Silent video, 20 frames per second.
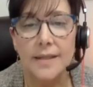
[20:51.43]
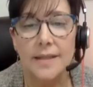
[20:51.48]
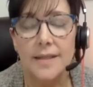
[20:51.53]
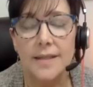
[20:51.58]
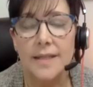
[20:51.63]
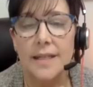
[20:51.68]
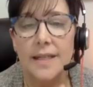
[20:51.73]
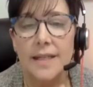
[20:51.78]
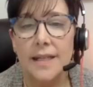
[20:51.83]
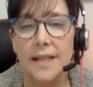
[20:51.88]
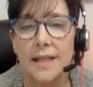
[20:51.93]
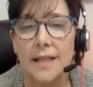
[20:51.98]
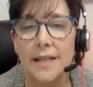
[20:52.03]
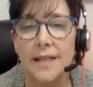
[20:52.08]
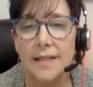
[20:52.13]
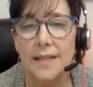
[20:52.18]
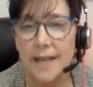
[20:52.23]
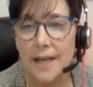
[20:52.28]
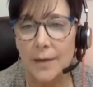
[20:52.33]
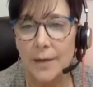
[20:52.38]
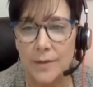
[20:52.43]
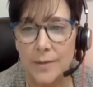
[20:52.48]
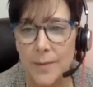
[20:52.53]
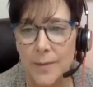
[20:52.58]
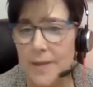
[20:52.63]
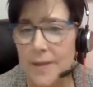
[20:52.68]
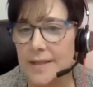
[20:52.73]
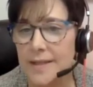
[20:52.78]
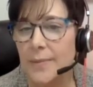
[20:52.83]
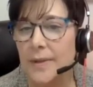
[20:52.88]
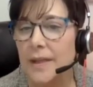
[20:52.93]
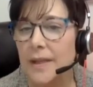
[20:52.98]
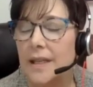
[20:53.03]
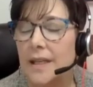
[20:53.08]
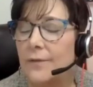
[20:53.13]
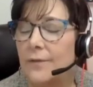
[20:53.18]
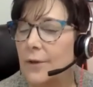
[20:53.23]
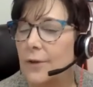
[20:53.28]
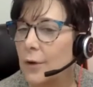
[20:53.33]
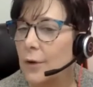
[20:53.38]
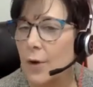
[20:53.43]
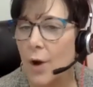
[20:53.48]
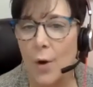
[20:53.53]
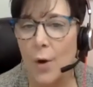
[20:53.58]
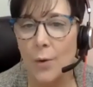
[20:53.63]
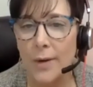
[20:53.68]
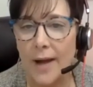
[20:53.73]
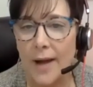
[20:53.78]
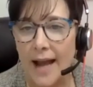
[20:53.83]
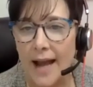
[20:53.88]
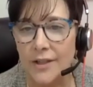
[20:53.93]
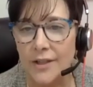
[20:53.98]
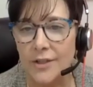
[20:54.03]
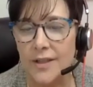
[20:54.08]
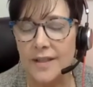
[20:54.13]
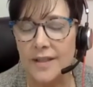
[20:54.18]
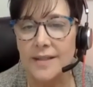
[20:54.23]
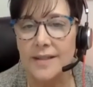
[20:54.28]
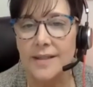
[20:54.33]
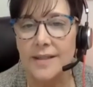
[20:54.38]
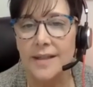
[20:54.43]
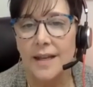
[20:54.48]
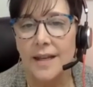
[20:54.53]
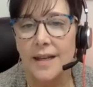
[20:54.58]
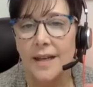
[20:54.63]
T, take responsibility for your own actions,